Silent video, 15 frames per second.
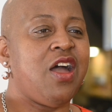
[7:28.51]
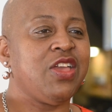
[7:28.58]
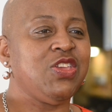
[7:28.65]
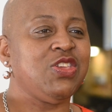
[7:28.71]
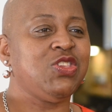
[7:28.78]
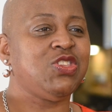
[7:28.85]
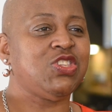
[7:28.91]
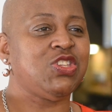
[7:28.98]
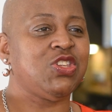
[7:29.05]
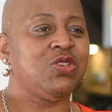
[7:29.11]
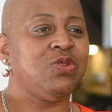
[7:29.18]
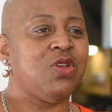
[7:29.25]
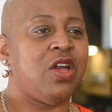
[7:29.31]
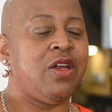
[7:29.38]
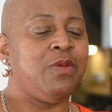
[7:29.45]
I used to
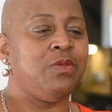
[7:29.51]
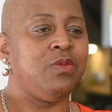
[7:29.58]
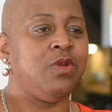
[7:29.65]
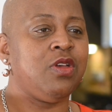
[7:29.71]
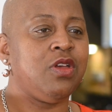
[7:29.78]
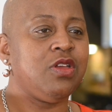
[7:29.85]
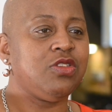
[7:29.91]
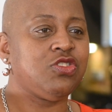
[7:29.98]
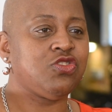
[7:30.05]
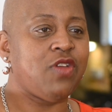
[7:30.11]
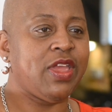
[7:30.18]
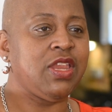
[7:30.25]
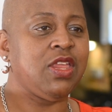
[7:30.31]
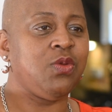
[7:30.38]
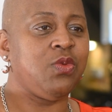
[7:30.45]
do
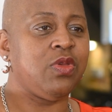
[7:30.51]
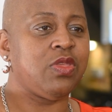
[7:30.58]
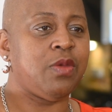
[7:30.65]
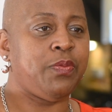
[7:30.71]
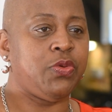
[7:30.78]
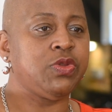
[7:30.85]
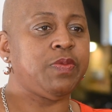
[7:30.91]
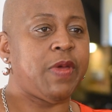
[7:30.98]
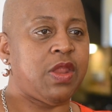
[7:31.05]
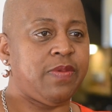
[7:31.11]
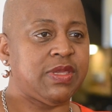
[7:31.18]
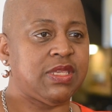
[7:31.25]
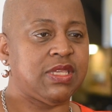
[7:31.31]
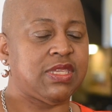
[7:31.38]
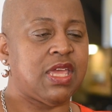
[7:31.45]
training with Portobello
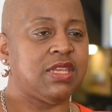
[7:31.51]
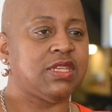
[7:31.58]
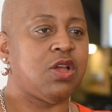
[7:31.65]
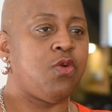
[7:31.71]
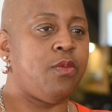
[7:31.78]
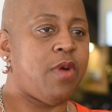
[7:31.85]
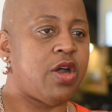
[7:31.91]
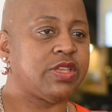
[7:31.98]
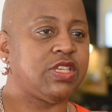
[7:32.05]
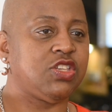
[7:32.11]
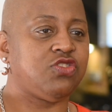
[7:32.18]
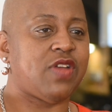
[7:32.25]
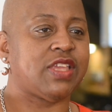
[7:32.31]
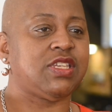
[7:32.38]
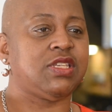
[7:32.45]
Business Centre on marketing
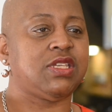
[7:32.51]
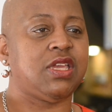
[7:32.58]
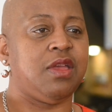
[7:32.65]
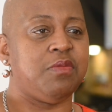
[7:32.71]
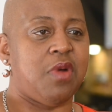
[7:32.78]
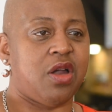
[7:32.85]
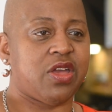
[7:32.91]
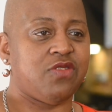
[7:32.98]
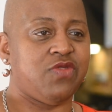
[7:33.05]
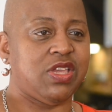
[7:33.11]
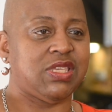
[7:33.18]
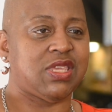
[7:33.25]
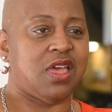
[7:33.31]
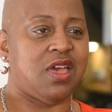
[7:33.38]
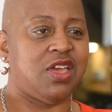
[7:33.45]
strategy and market
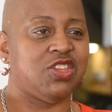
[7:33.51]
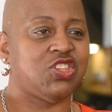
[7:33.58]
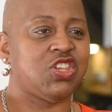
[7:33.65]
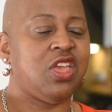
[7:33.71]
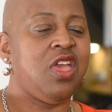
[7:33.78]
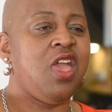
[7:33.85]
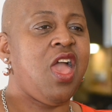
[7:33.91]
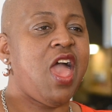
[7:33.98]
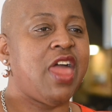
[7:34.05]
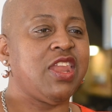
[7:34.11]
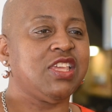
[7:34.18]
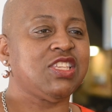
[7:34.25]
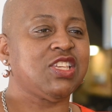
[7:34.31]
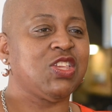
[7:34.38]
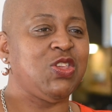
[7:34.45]
research, and
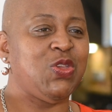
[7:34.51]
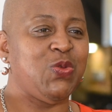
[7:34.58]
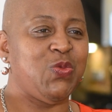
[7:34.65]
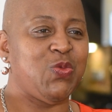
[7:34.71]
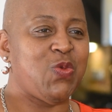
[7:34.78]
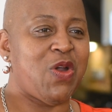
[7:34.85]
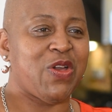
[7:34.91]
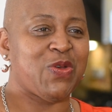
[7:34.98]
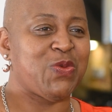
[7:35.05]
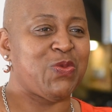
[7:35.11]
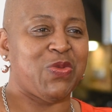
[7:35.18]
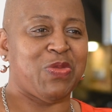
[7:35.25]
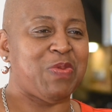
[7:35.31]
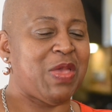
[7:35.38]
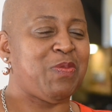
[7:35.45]
basically you work
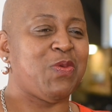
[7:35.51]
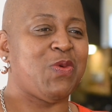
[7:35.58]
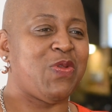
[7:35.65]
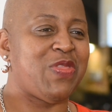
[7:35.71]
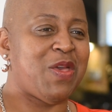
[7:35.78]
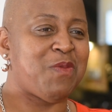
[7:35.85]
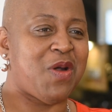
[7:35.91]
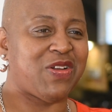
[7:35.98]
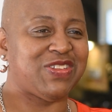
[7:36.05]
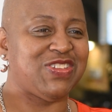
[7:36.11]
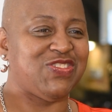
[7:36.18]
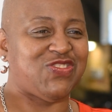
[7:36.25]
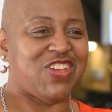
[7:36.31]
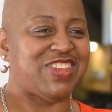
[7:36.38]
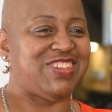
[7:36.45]
with people on their
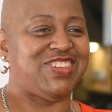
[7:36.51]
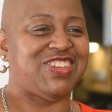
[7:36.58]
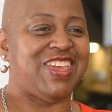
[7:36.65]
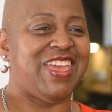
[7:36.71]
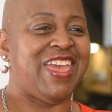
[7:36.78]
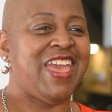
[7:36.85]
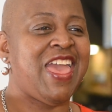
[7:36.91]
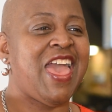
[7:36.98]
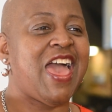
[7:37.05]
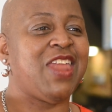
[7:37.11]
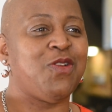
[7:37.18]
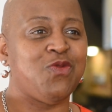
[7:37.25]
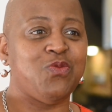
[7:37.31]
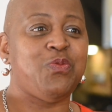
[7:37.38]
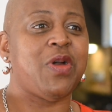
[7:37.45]
marketing strategy and
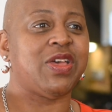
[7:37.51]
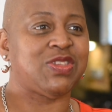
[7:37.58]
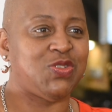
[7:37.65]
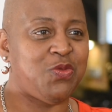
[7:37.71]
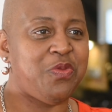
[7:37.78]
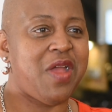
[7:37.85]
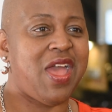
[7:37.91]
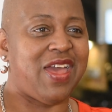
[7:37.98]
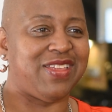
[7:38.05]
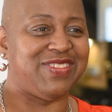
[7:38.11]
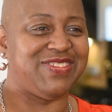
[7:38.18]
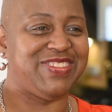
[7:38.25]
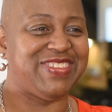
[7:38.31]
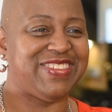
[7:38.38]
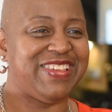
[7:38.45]
on personal
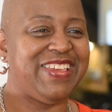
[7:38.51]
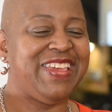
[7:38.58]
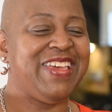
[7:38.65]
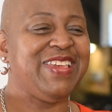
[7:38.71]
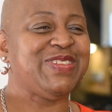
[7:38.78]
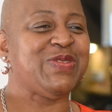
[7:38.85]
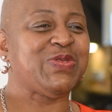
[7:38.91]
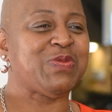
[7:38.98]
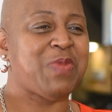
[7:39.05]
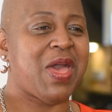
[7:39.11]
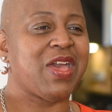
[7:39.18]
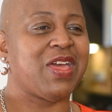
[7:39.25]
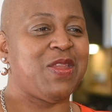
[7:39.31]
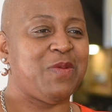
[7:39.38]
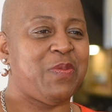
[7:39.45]
brands. Yeah. So it was
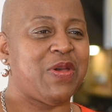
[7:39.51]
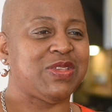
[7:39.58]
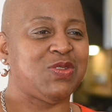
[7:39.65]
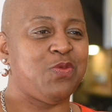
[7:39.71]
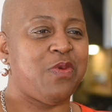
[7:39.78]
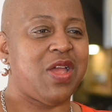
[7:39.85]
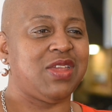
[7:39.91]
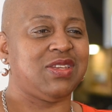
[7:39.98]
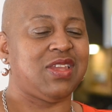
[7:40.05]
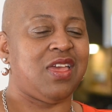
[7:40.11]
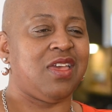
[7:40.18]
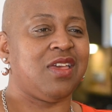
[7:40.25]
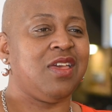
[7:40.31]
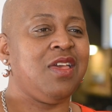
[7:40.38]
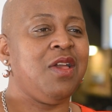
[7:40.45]
about kind of personal
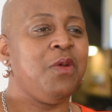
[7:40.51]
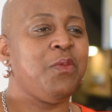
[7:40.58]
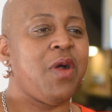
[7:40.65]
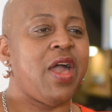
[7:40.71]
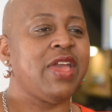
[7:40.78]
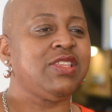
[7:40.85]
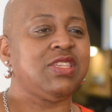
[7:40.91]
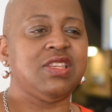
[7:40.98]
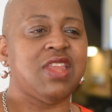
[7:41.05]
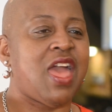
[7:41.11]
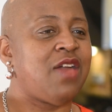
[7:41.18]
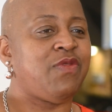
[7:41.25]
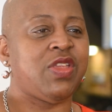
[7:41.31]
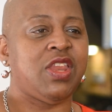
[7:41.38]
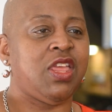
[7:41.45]
branding. But I didn't
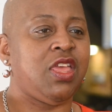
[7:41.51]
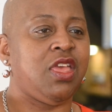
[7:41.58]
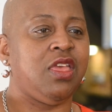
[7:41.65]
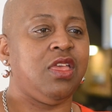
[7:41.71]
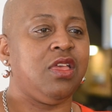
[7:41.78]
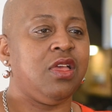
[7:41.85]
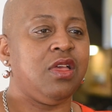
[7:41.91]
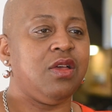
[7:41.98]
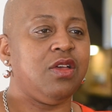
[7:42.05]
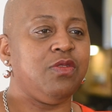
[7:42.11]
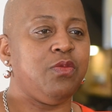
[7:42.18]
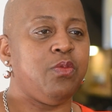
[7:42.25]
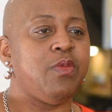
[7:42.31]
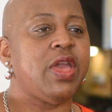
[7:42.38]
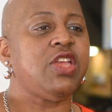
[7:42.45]
have any
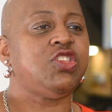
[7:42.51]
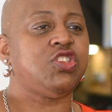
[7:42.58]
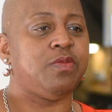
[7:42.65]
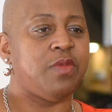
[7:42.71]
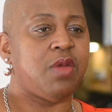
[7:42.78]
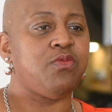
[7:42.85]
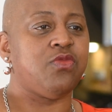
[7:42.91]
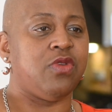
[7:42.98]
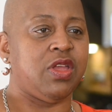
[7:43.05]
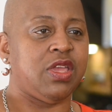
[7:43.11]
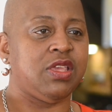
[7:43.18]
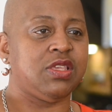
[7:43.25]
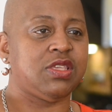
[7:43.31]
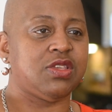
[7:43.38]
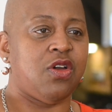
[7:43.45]
major
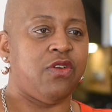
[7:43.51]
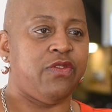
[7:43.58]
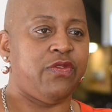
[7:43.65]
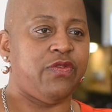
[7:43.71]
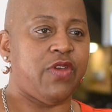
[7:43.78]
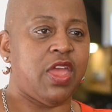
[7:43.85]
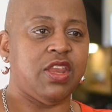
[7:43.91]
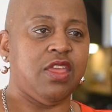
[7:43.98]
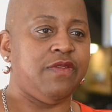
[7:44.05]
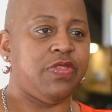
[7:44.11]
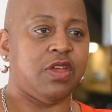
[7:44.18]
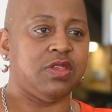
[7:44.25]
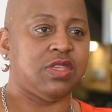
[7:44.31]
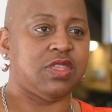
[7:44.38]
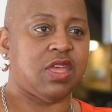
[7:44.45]
memories of any of
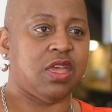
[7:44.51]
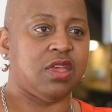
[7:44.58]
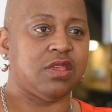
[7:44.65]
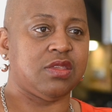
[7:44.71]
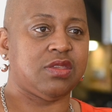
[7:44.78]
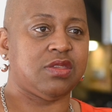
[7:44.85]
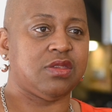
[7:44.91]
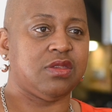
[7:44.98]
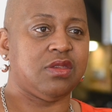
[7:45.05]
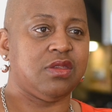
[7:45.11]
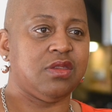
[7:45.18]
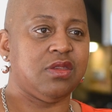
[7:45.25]
those things.